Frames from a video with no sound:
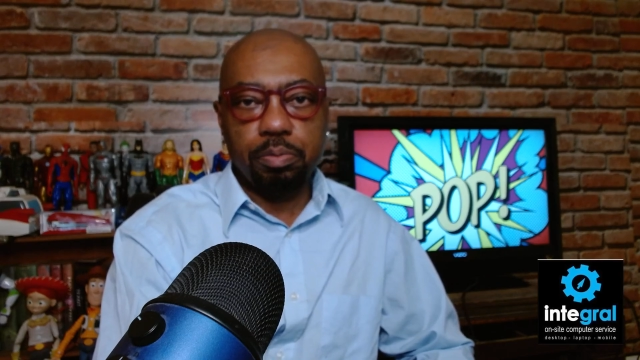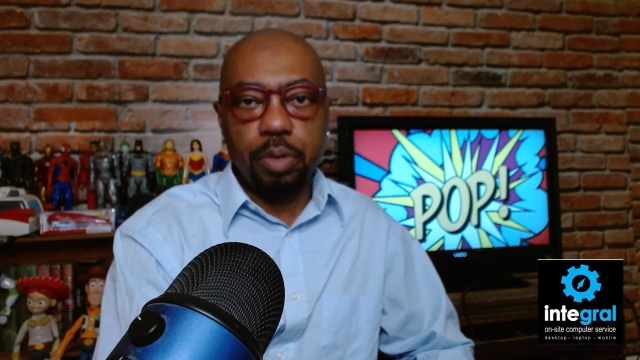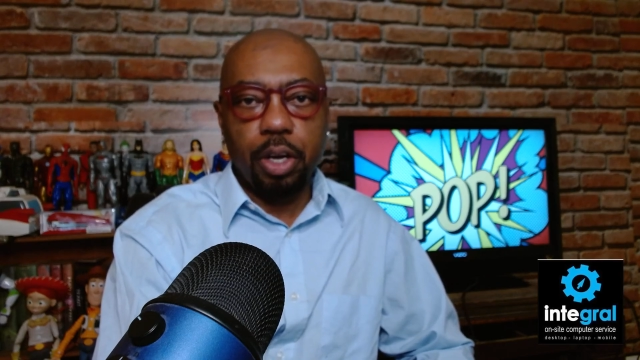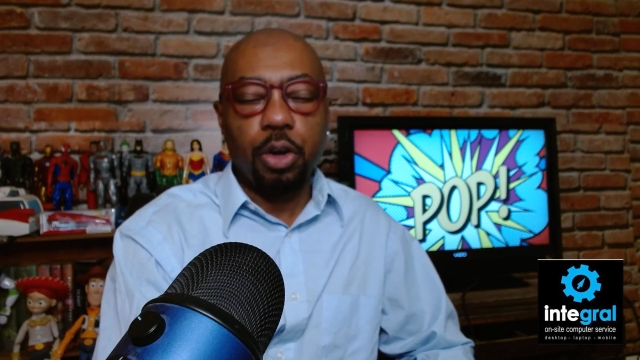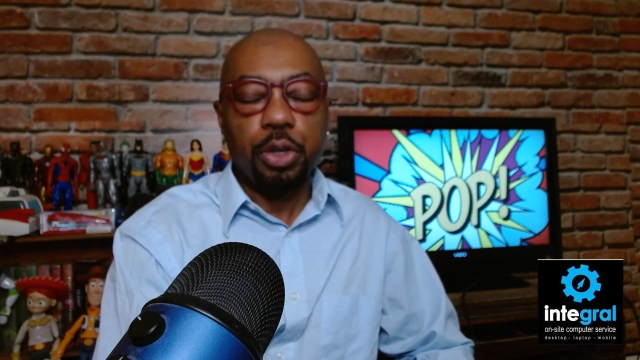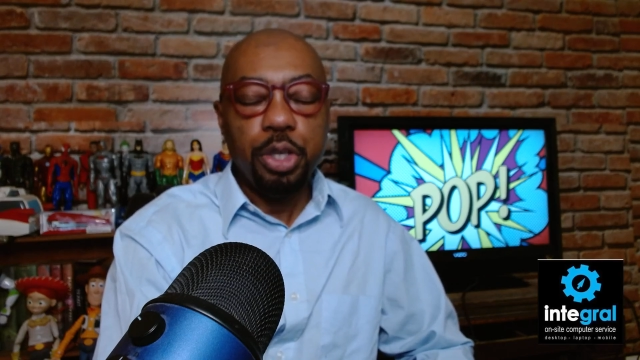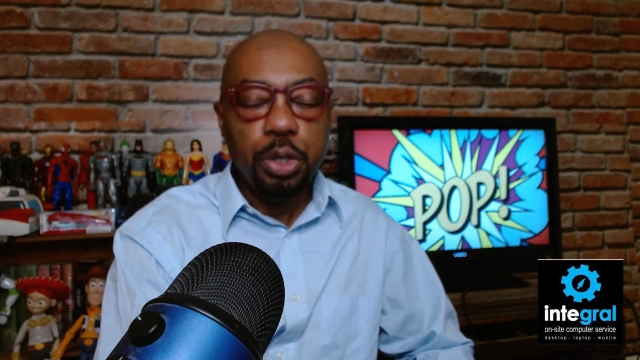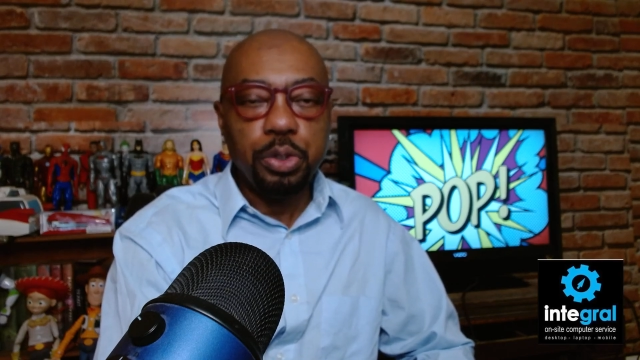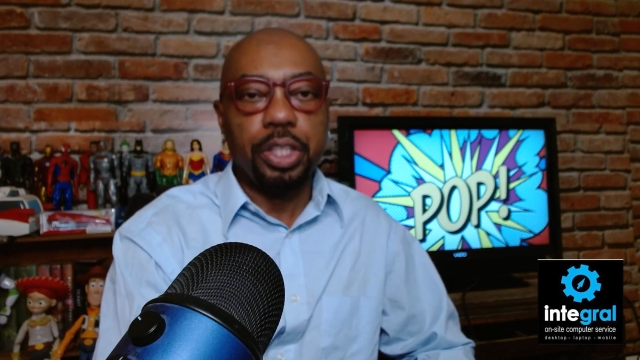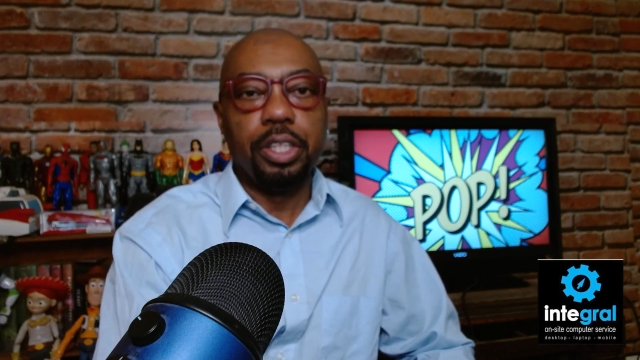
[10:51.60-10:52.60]
or
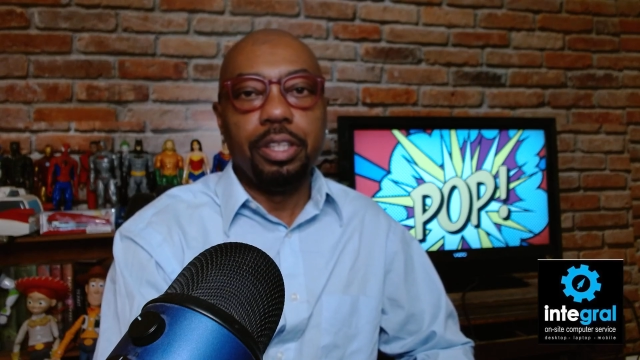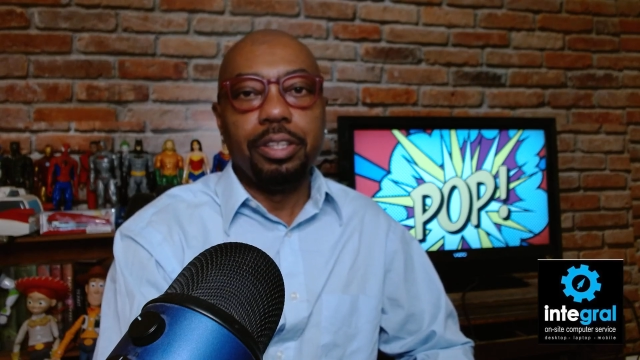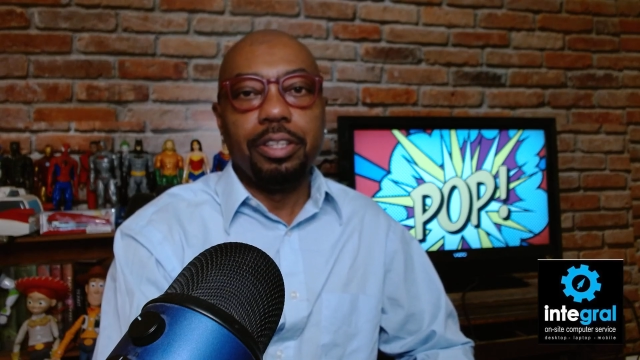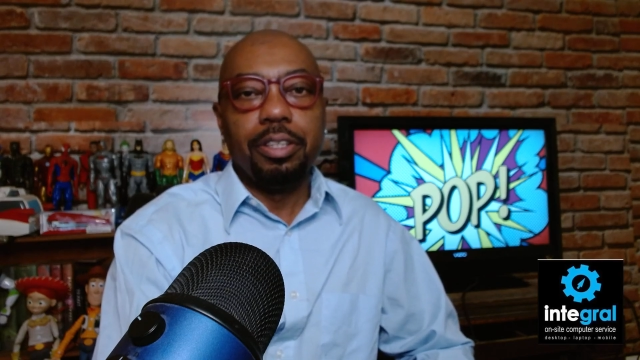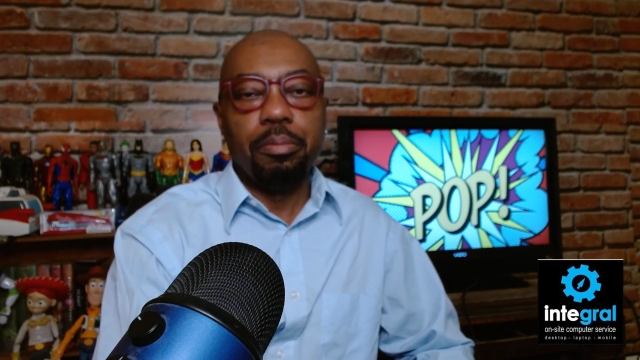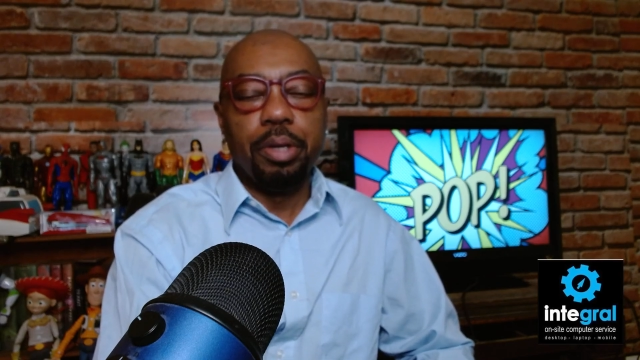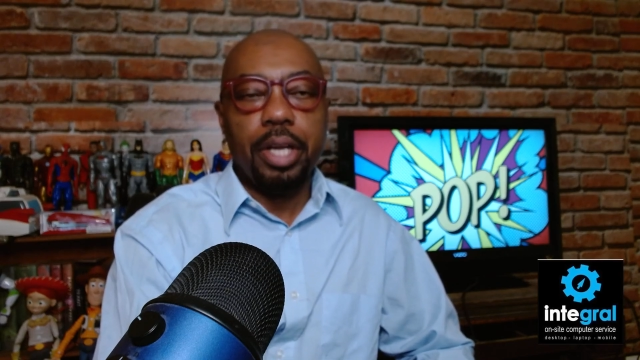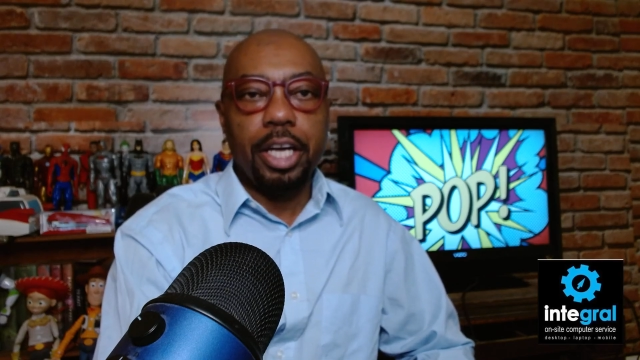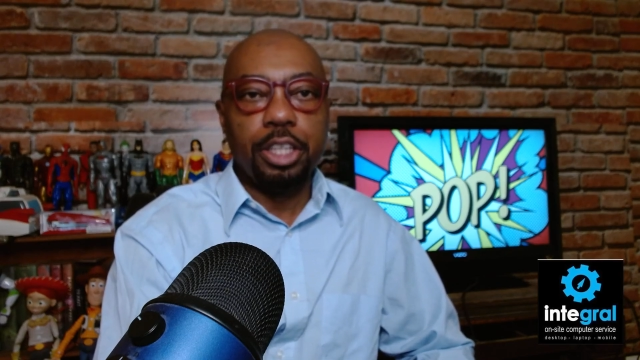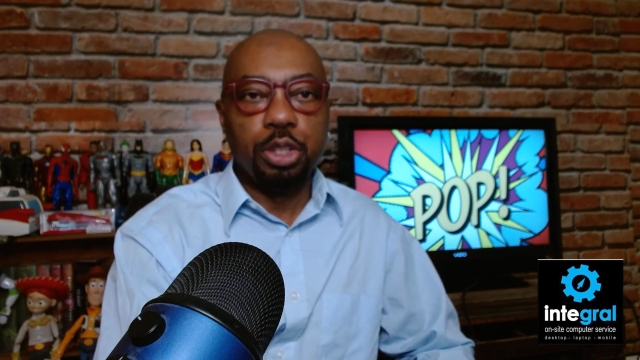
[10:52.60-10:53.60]
use it, but
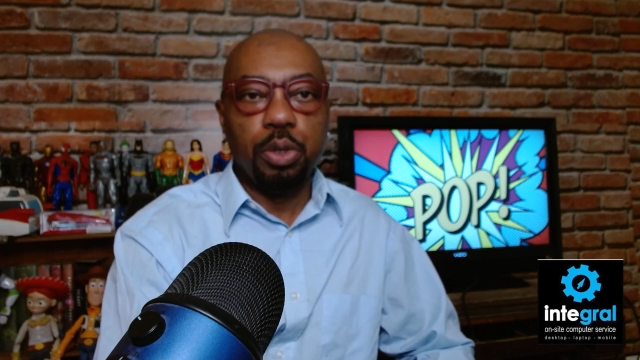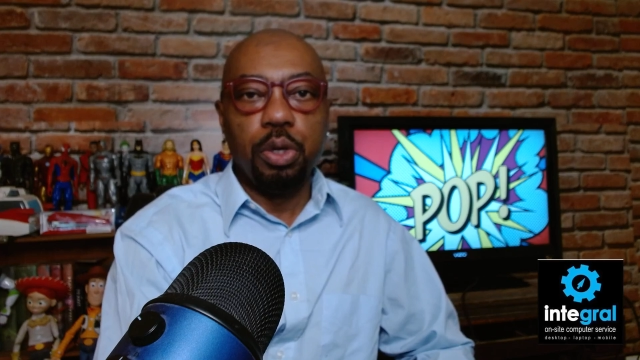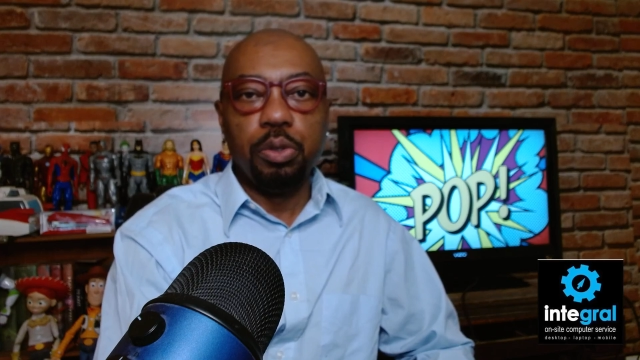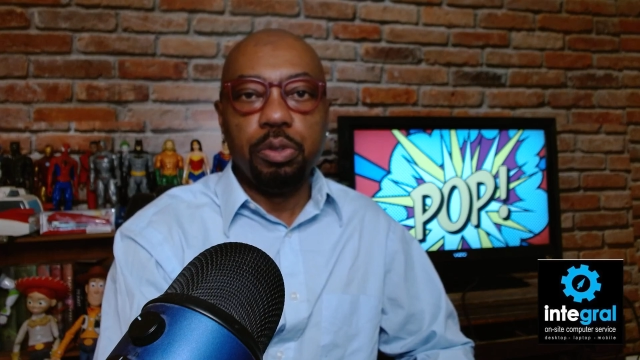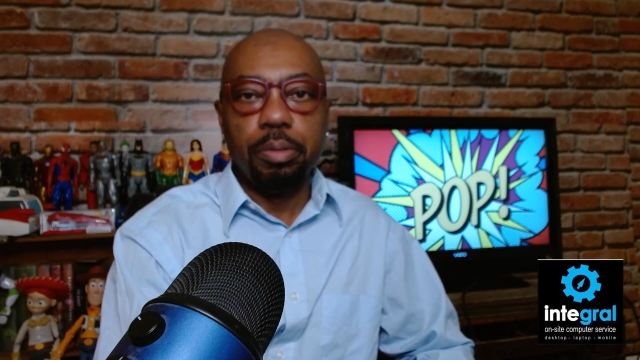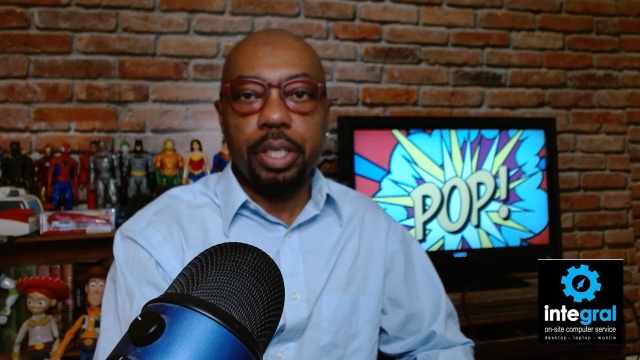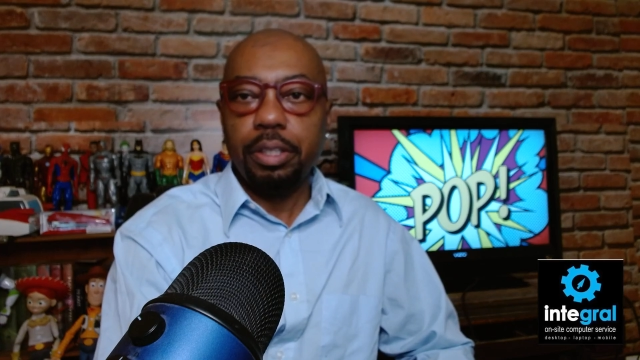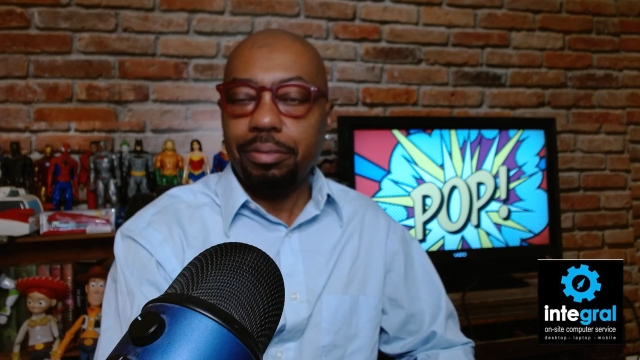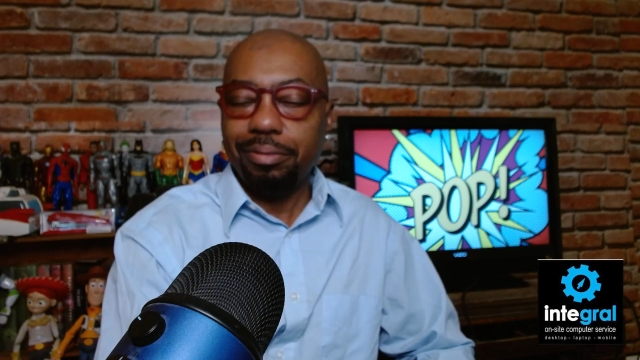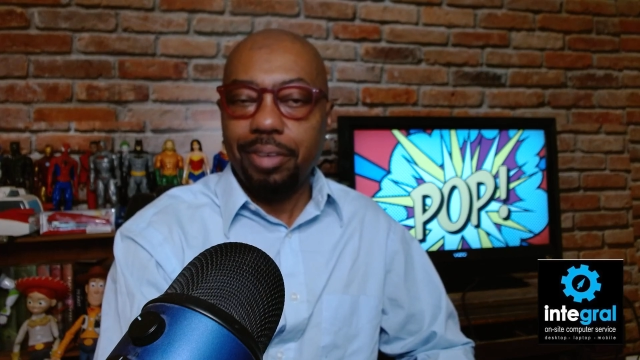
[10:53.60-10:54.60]
not as your own, but